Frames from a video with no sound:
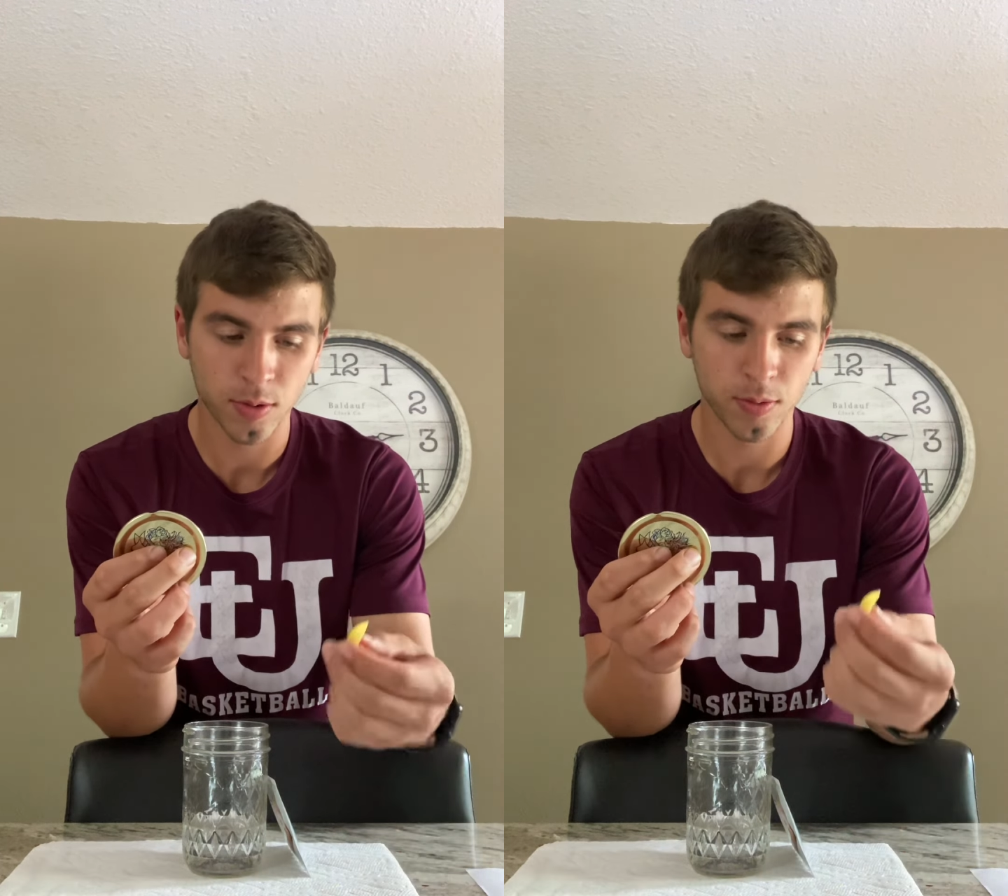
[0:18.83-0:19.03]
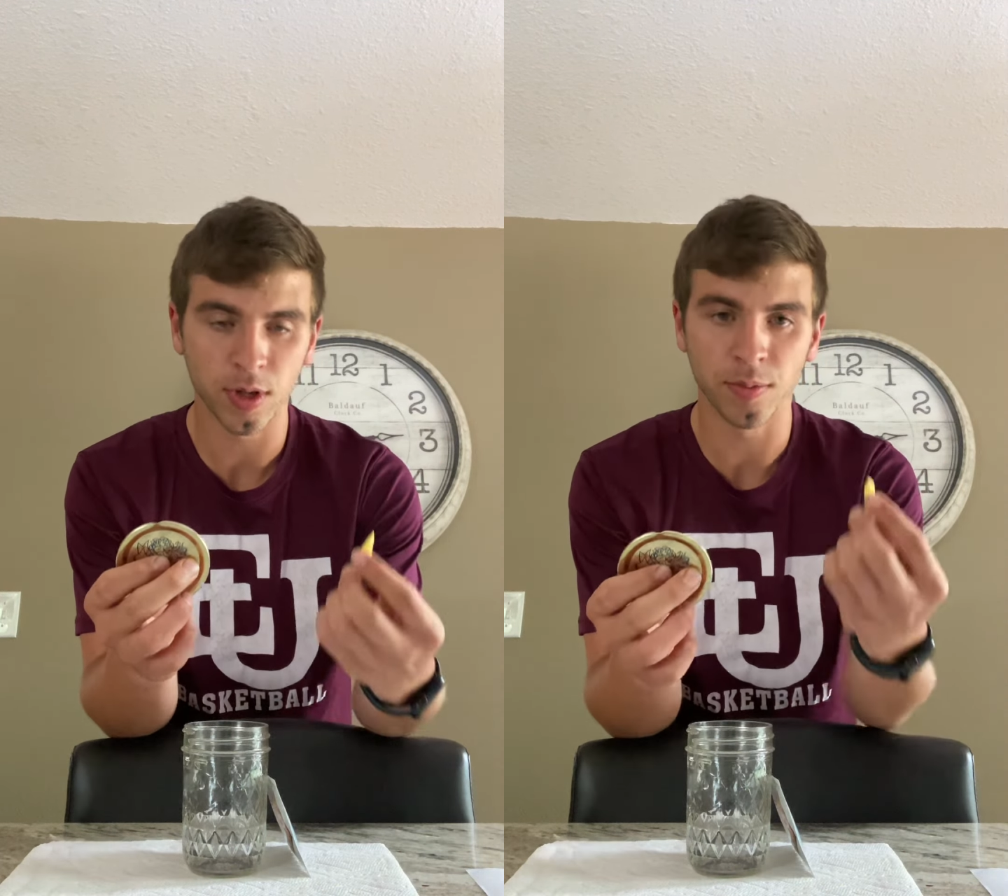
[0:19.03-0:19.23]

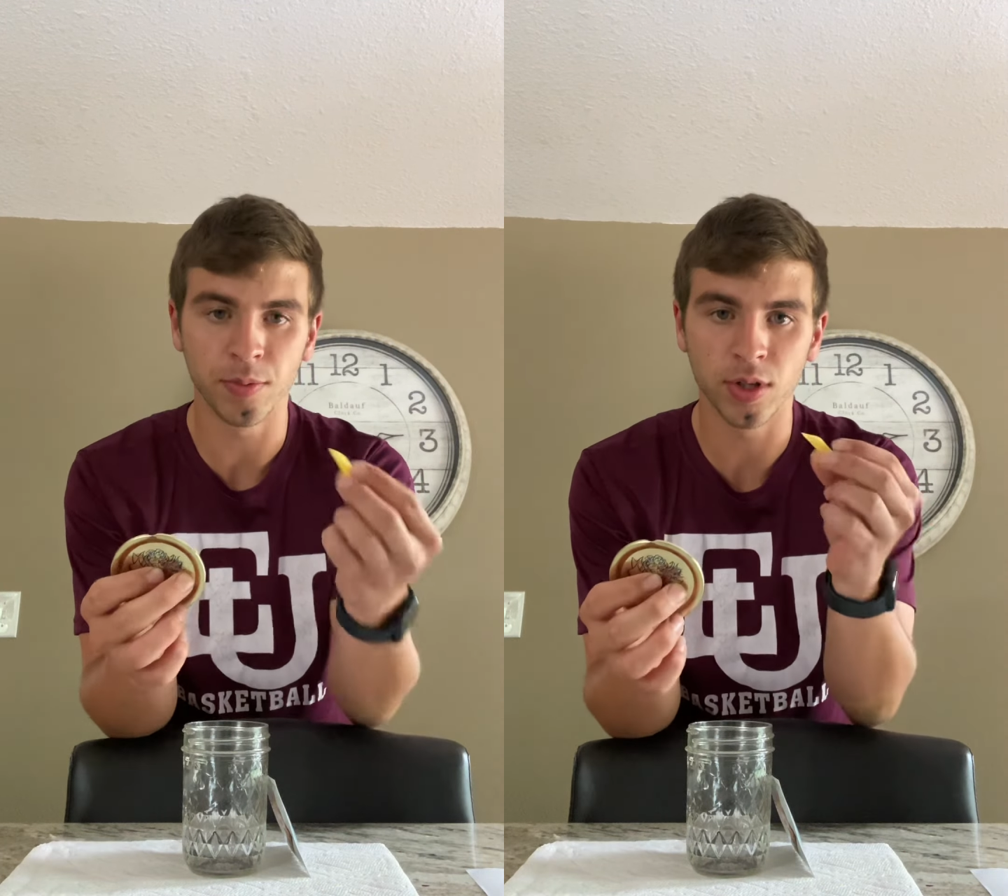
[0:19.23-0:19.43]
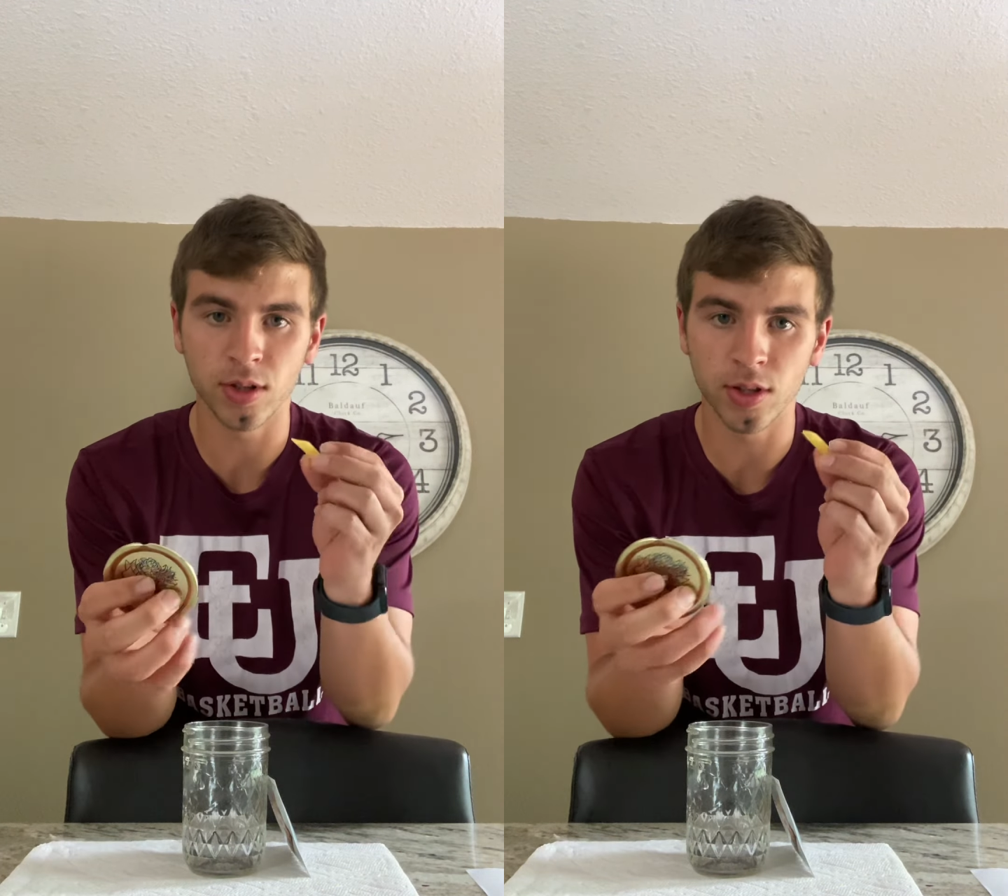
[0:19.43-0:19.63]
and
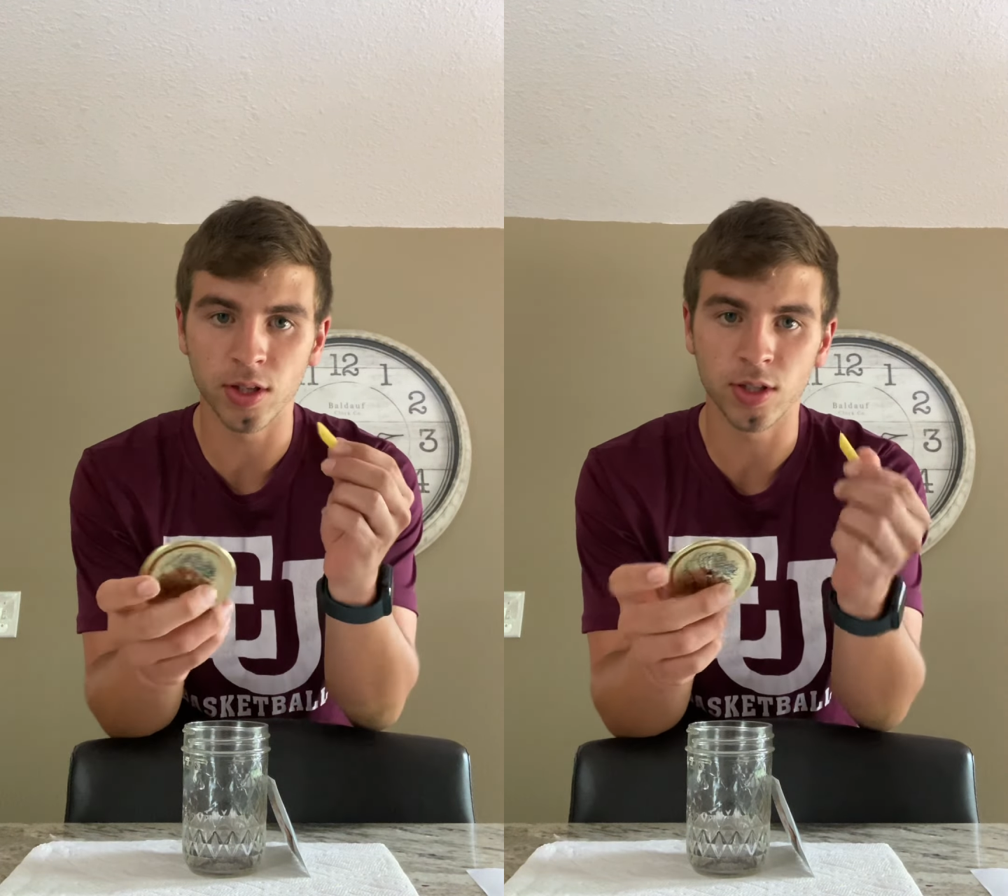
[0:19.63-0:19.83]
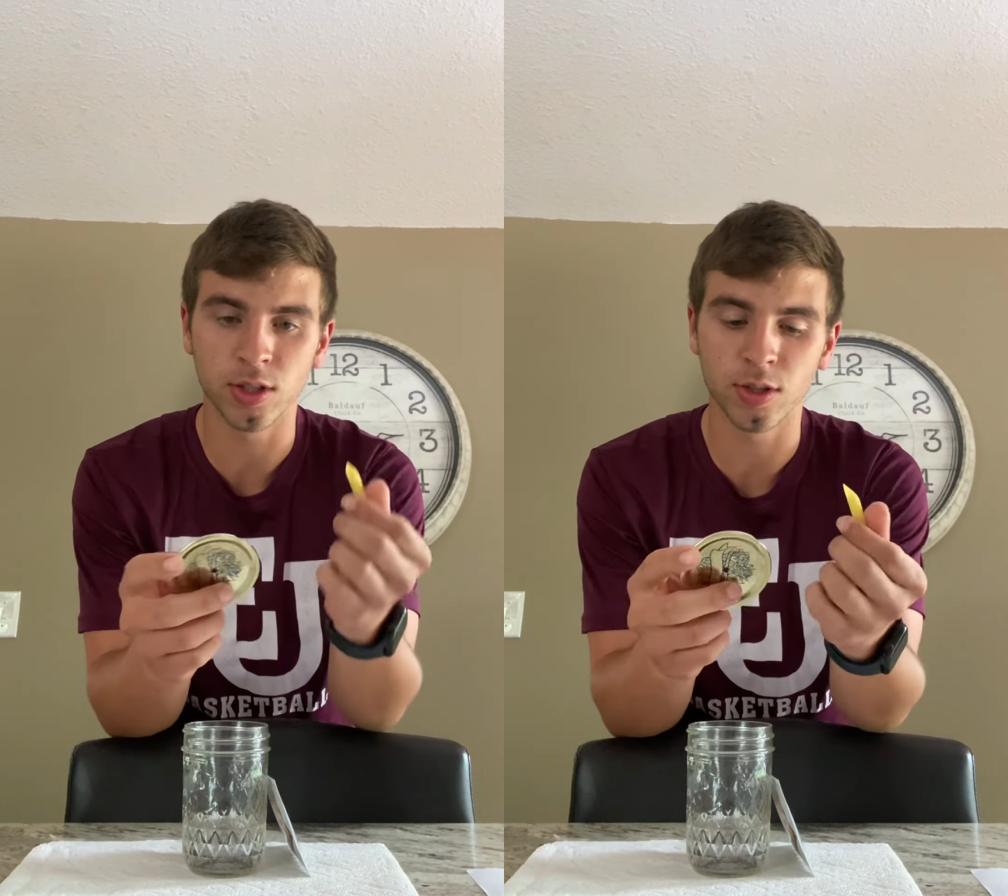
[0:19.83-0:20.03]
put
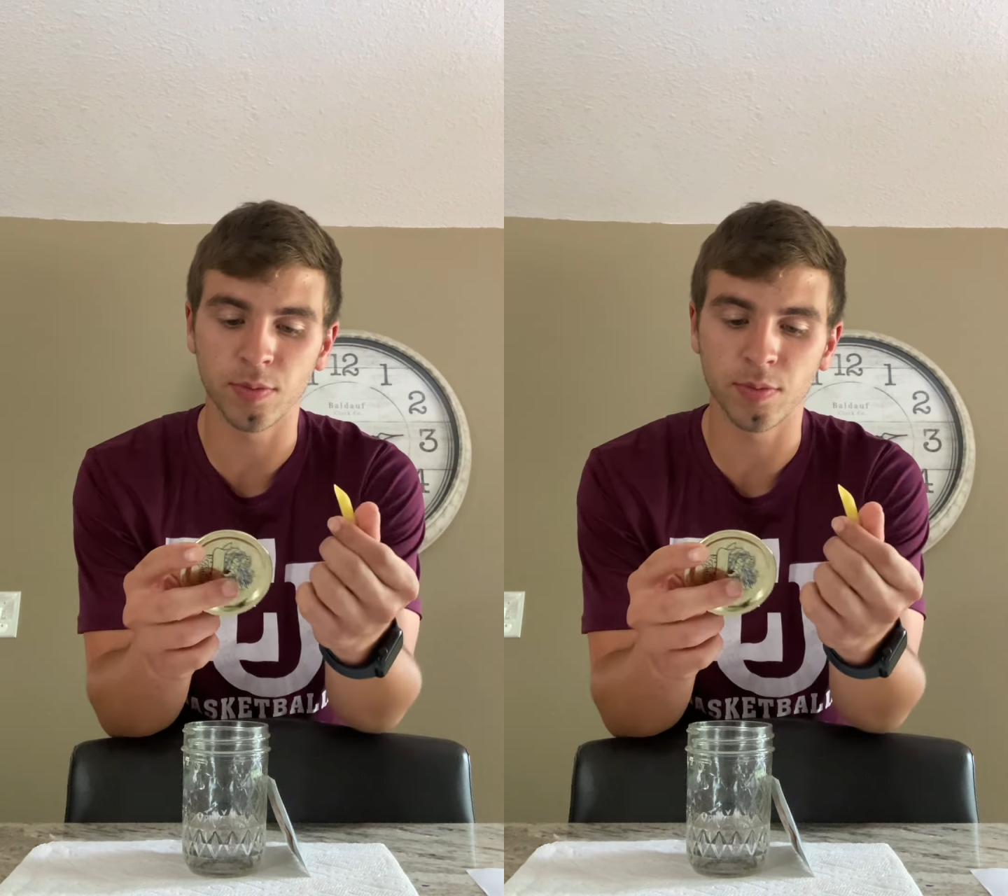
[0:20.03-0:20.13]
this